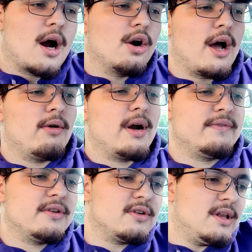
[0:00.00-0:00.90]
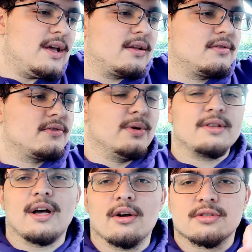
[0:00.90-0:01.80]
I don't know, I revved it to like
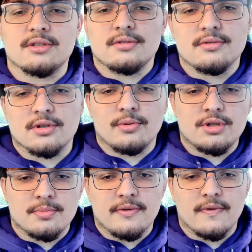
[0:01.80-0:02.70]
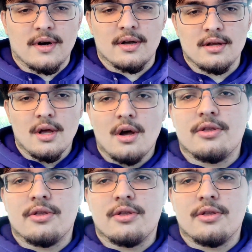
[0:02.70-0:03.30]
3,000, so we should be fine.